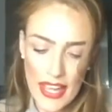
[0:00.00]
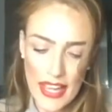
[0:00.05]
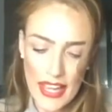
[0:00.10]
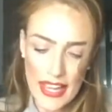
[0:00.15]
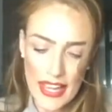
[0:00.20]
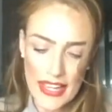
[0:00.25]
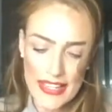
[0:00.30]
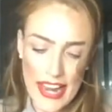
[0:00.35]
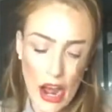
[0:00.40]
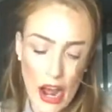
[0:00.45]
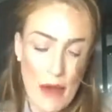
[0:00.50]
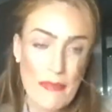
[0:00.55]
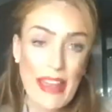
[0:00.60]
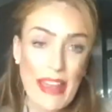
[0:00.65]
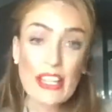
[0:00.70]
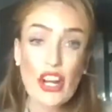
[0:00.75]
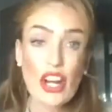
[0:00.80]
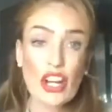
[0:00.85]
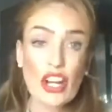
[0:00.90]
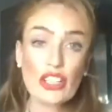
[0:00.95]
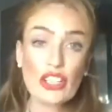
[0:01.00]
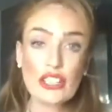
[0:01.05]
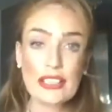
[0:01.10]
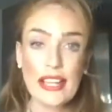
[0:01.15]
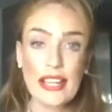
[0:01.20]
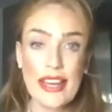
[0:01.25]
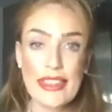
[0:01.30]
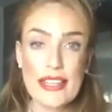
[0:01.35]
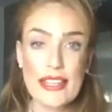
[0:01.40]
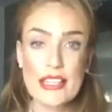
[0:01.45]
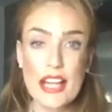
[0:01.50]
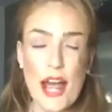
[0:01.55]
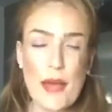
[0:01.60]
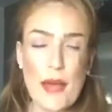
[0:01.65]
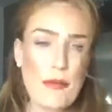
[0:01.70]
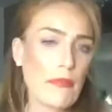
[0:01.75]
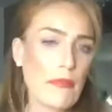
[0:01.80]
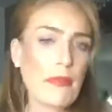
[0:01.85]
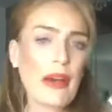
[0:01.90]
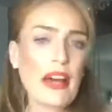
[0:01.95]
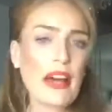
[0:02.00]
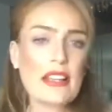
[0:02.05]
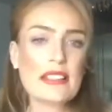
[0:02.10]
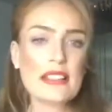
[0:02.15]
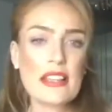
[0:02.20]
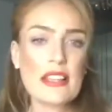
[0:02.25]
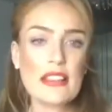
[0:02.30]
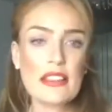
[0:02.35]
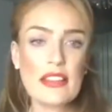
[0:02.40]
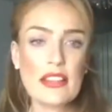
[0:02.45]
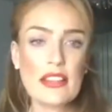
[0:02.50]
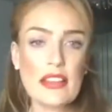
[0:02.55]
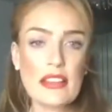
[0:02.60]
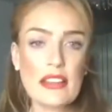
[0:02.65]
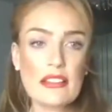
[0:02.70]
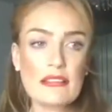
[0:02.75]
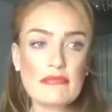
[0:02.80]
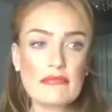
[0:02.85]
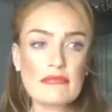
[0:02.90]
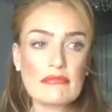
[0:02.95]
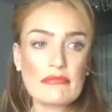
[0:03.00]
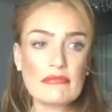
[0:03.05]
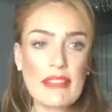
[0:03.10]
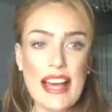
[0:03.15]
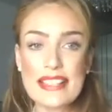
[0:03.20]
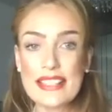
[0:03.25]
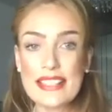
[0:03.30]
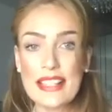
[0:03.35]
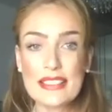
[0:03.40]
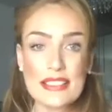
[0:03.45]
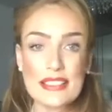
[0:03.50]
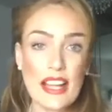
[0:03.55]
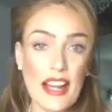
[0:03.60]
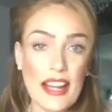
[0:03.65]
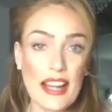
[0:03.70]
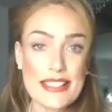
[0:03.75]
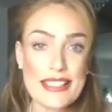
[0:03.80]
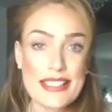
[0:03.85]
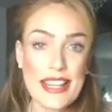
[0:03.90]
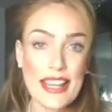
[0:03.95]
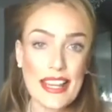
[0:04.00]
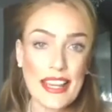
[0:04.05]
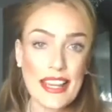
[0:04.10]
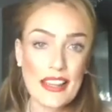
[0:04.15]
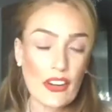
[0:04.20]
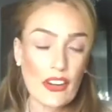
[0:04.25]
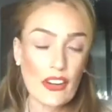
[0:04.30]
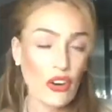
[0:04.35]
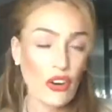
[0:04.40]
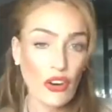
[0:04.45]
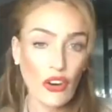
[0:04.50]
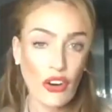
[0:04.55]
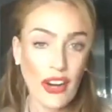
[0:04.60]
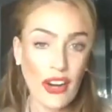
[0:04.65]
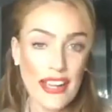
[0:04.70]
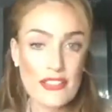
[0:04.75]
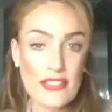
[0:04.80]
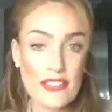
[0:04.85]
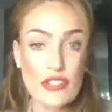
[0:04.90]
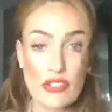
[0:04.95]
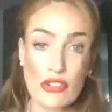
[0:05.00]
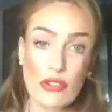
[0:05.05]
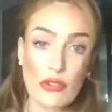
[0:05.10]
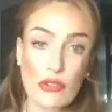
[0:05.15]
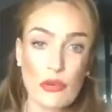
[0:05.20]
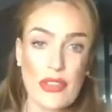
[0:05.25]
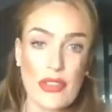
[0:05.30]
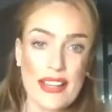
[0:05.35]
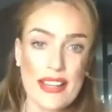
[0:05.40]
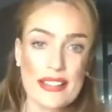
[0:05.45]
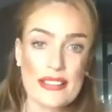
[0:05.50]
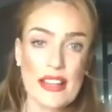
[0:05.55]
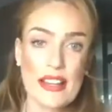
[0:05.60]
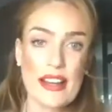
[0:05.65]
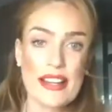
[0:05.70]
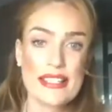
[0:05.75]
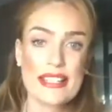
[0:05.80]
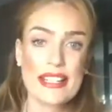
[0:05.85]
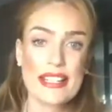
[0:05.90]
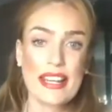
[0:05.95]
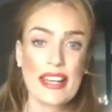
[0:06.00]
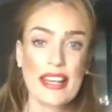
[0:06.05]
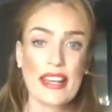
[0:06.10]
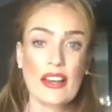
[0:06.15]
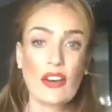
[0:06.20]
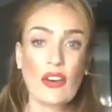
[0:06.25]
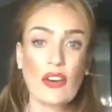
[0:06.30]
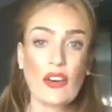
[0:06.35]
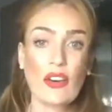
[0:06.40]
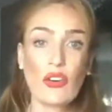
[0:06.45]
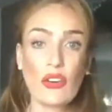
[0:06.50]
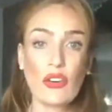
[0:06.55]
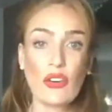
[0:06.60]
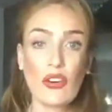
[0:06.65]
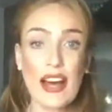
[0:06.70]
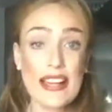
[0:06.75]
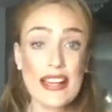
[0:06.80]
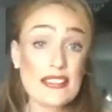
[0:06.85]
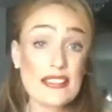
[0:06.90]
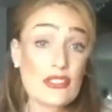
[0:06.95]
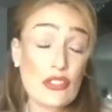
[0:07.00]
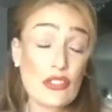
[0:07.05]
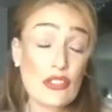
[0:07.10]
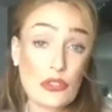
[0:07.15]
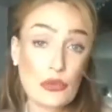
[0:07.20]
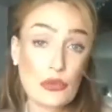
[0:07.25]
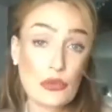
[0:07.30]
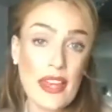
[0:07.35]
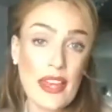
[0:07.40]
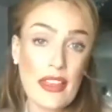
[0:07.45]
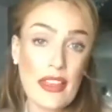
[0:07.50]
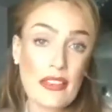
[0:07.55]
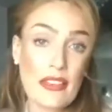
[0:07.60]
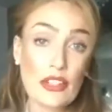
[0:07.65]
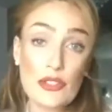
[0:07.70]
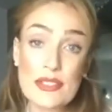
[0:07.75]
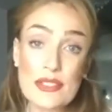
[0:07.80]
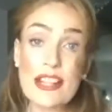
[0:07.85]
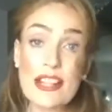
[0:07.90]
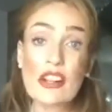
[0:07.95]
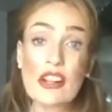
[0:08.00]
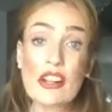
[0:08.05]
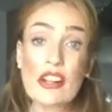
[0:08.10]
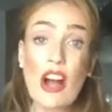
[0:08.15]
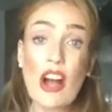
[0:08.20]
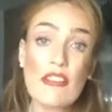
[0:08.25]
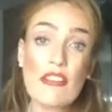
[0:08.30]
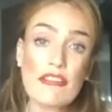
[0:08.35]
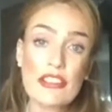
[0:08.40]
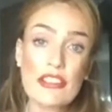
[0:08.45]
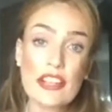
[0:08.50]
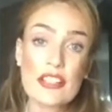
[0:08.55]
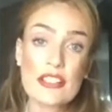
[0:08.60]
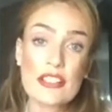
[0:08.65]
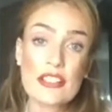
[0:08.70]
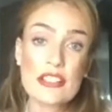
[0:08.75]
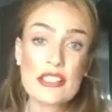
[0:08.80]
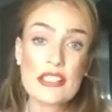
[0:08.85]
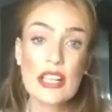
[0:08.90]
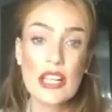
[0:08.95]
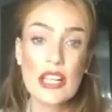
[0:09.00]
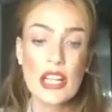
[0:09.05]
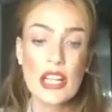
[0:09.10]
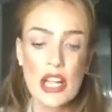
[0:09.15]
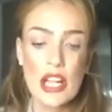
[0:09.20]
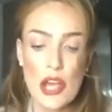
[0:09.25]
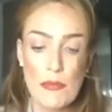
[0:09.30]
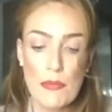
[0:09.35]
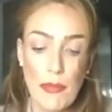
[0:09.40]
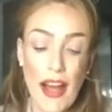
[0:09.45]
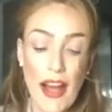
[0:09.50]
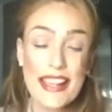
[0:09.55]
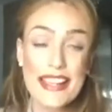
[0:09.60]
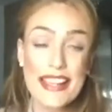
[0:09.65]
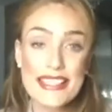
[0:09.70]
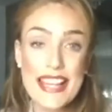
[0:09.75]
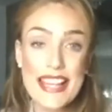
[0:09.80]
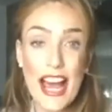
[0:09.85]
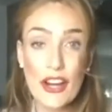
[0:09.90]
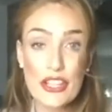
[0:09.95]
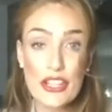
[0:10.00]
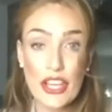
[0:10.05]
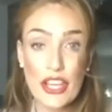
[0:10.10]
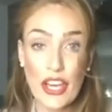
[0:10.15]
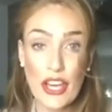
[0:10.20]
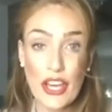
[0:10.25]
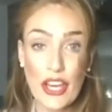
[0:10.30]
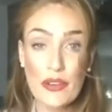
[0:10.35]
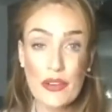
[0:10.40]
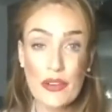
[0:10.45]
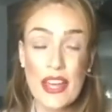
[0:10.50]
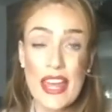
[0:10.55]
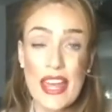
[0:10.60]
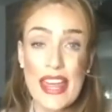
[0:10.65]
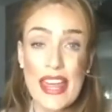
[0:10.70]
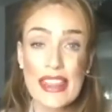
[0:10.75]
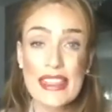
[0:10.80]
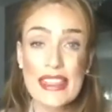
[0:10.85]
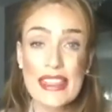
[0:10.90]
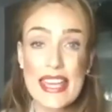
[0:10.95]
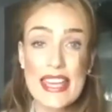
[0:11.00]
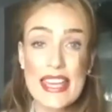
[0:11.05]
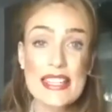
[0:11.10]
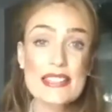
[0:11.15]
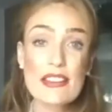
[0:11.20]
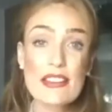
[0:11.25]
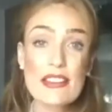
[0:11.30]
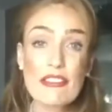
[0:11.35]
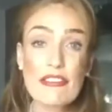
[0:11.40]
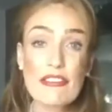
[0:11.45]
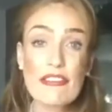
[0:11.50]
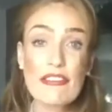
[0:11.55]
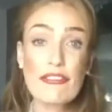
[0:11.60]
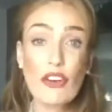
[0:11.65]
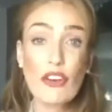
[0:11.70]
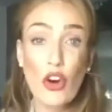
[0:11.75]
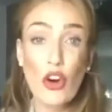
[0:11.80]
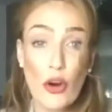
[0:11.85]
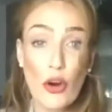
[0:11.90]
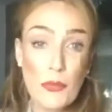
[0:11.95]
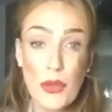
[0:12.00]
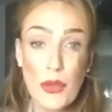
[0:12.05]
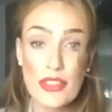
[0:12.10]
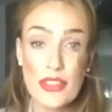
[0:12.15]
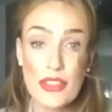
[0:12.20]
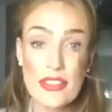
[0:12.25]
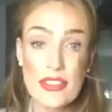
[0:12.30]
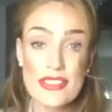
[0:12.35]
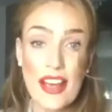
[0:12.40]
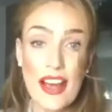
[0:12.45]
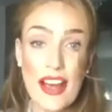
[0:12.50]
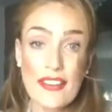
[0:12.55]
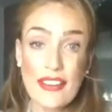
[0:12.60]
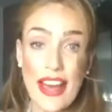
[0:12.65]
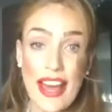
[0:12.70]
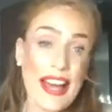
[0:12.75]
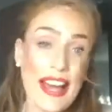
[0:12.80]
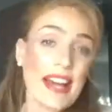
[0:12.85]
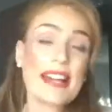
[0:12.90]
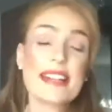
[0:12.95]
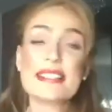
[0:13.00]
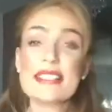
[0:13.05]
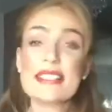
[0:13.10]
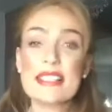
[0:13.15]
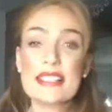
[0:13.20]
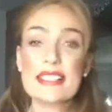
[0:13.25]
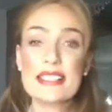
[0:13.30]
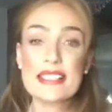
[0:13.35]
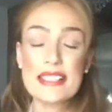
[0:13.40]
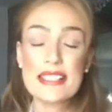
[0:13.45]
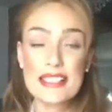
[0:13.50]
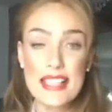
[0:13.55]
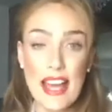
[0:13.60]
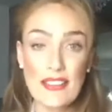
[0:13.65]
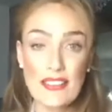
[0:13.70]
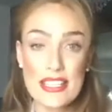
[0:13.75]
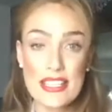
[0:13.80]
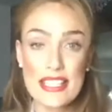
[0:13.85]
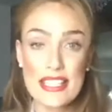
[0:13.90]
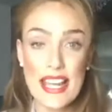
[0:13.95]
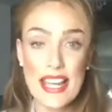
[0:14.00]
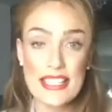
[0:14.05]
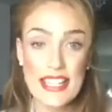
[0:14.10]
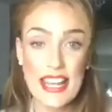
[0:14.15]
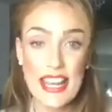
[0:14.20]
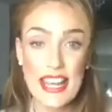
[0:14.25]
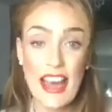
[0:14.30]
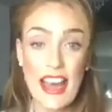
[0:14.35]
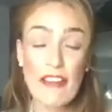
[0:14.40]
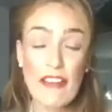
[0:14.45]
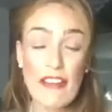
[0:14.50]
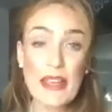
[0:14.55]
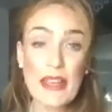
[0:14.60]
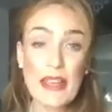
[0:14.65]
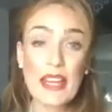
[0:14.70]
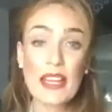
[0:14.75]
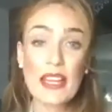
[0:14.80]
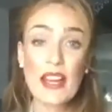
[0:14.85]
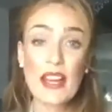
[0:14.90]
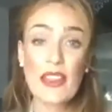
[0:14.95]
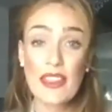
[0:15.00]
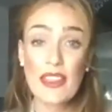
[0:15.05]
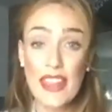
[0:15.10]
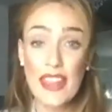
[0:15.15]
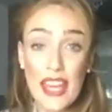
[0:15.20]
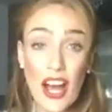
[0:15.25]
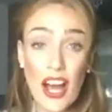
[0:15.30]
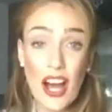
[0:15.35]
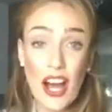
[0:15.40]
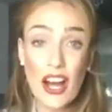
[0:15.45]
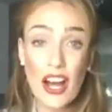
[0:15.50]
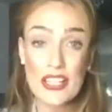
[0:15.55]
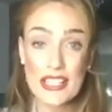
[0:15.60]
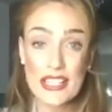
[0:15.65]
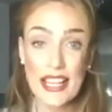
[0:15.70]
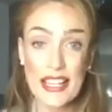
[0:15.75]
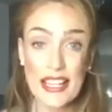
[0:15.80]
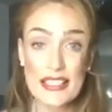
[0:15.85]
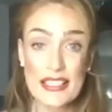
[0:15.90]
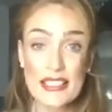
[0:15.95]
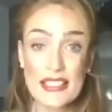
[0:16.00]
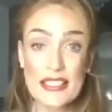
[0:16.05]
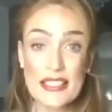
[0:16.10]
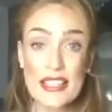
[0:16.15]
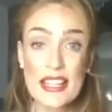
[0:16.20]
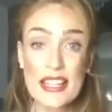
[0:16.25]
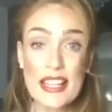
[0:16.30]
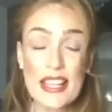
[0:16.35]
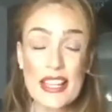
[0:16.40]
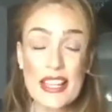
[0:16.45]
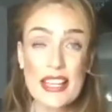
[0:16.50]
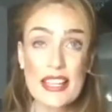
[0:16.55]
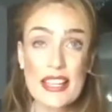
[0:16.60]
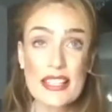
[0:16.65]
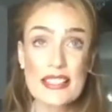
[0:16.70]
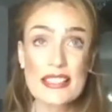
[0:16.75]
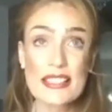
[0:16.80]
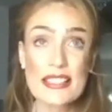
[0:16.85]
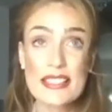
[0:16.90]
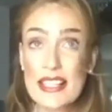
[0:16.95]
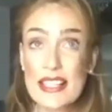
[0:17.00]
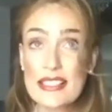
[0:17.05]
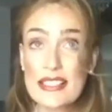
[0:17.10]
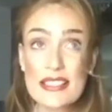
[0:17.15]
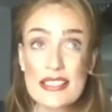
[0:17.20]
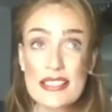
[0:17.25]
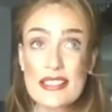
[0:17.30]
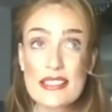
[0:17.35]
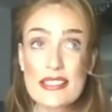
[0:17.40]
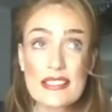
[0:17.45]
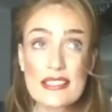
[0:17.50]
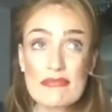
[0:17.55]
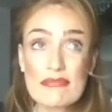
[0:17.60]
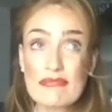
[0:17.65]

Now, I may not look like the type of person that has anxiety or has struggled with anxiety or has struggled with losing her confidence, but I can tell you these 4 months that I've had since having Teddy have been the hardest since